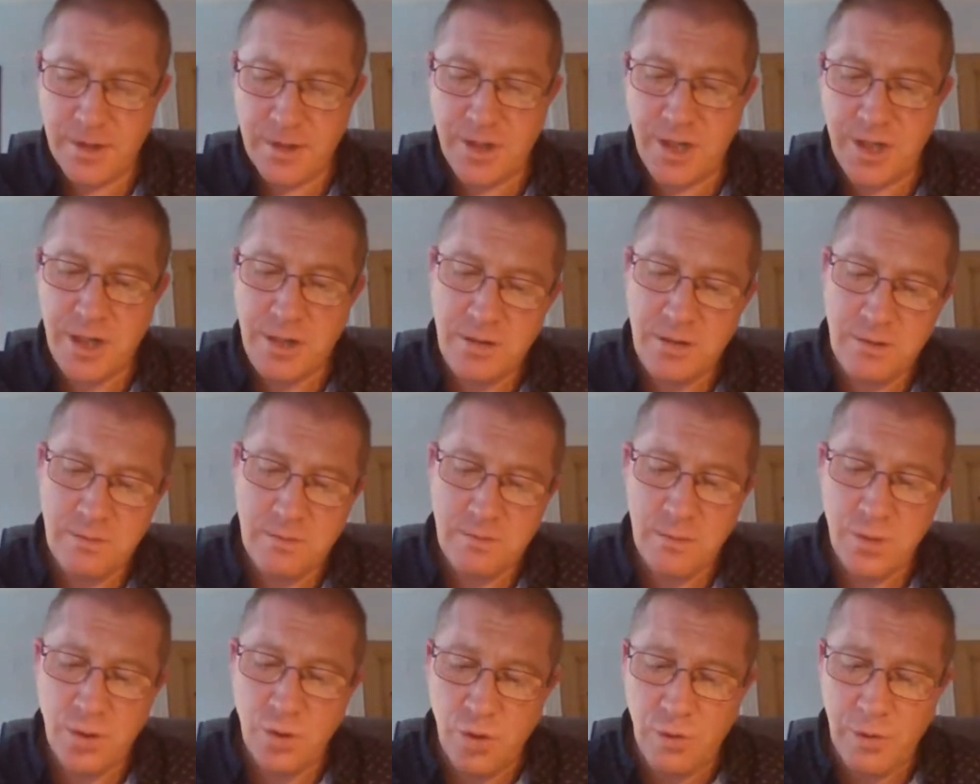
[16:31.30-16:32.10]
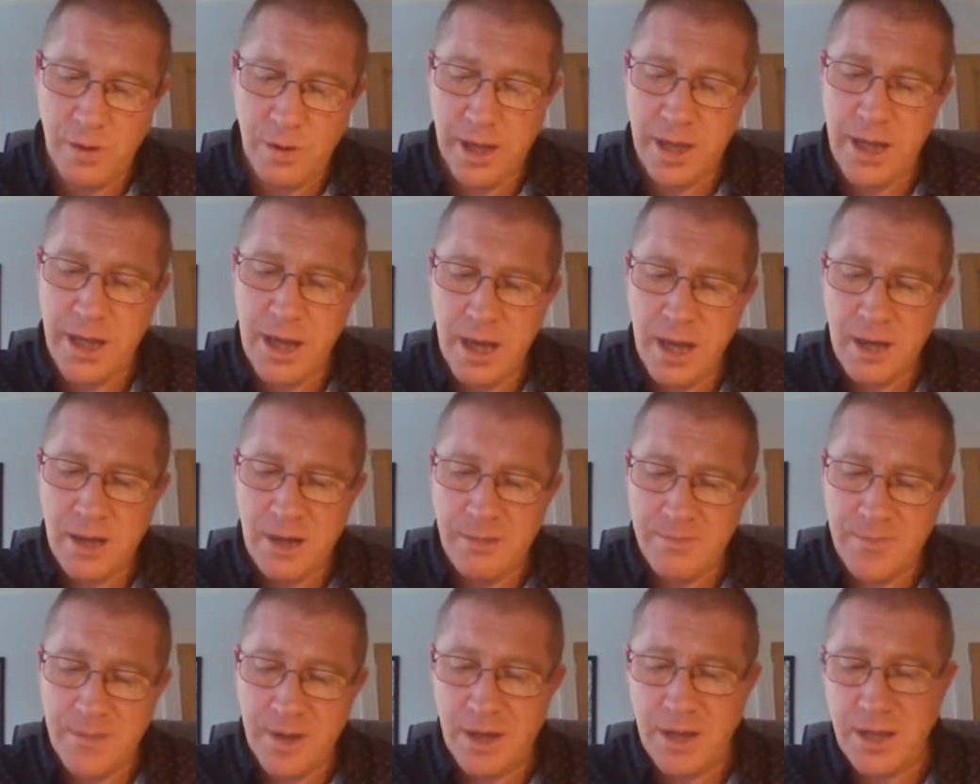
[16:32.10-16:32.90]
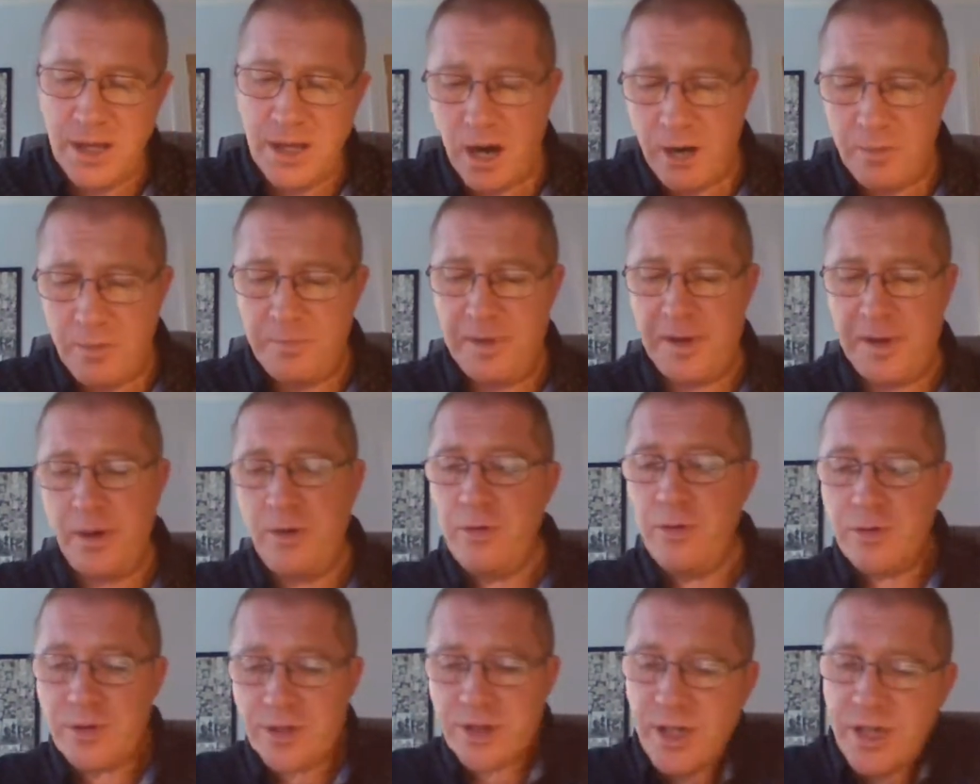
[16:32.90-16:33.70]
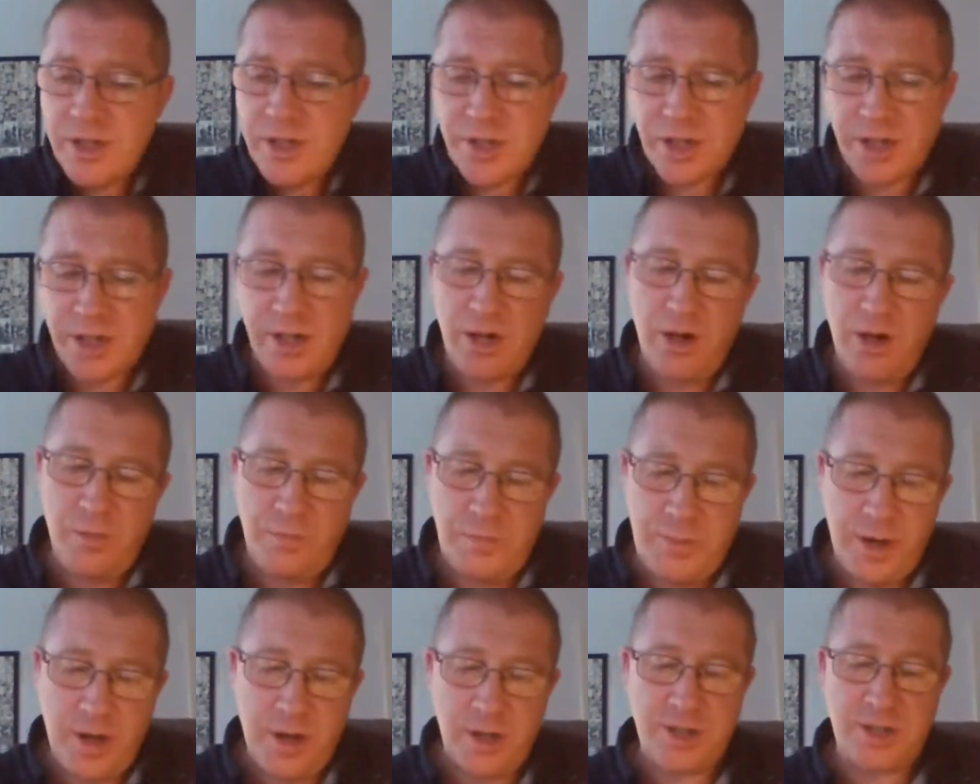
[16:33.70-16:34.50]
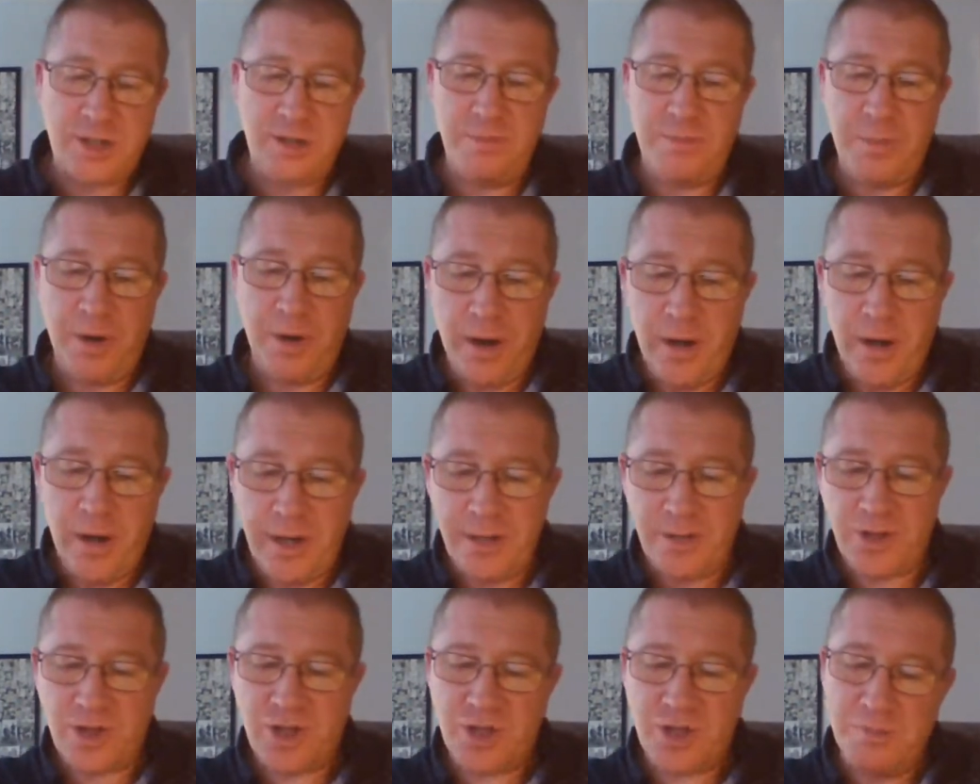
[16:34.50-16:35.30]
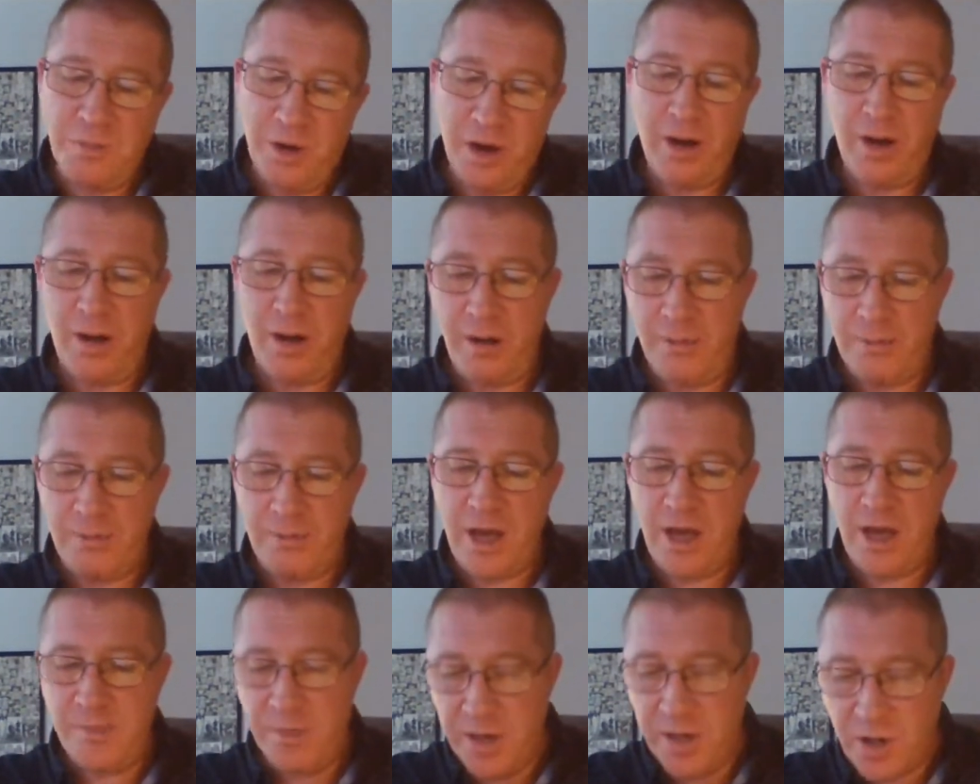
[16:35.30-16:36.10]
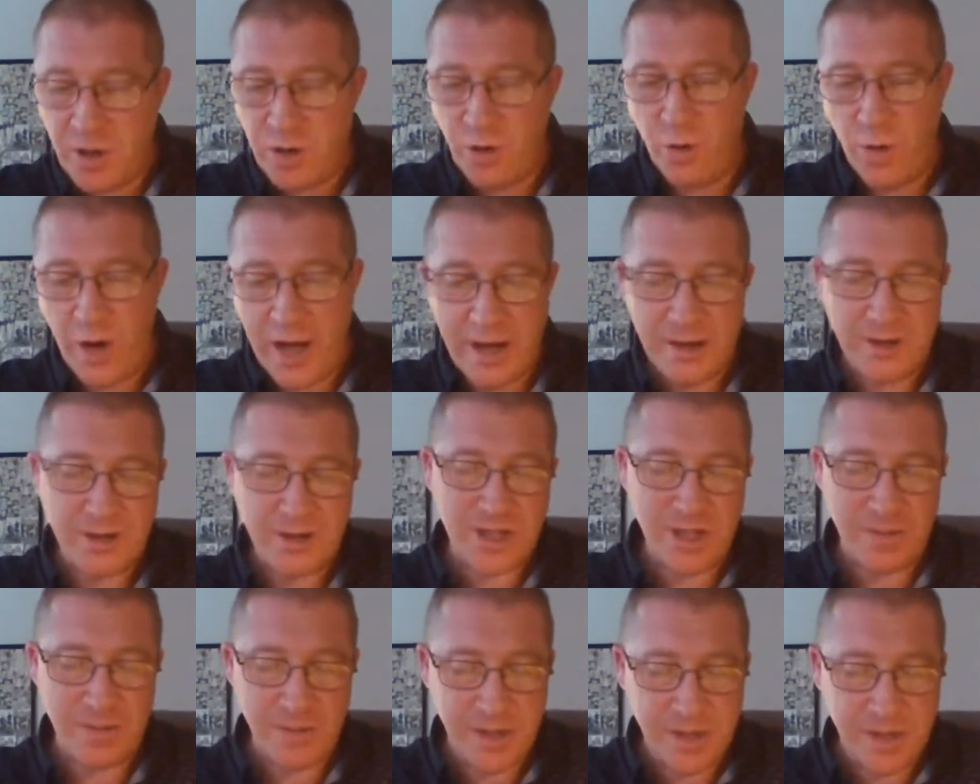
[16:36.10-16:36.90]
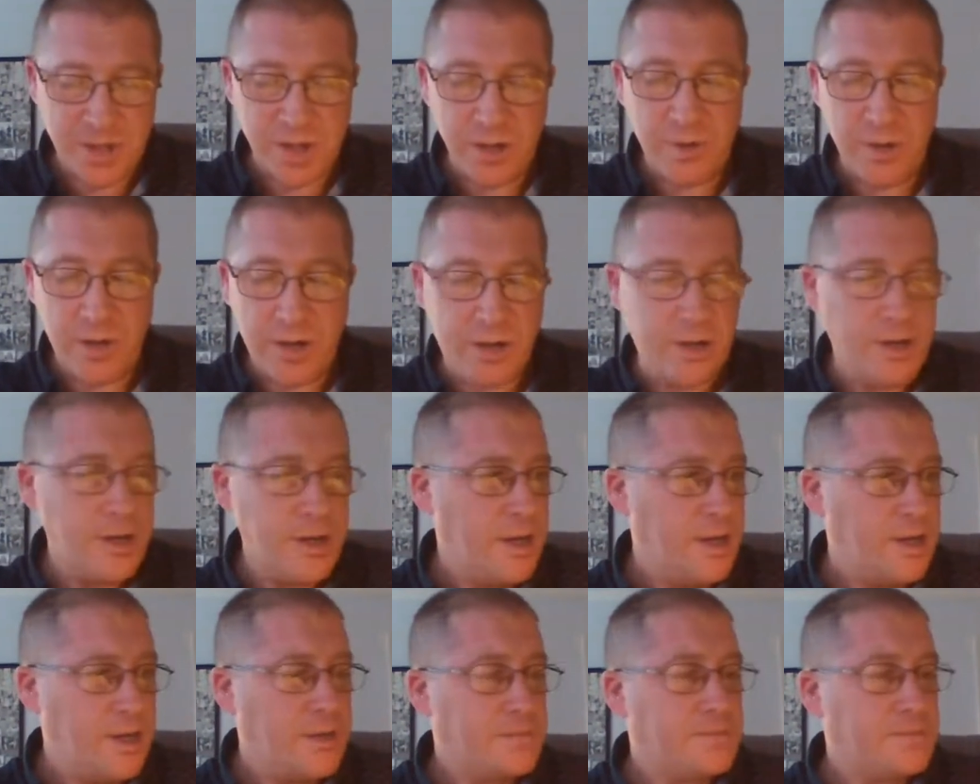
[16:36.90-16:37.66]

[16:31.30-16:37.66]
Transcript: See, normally a young bloke sees a girl passing by and he'll smile and maybe call out something to her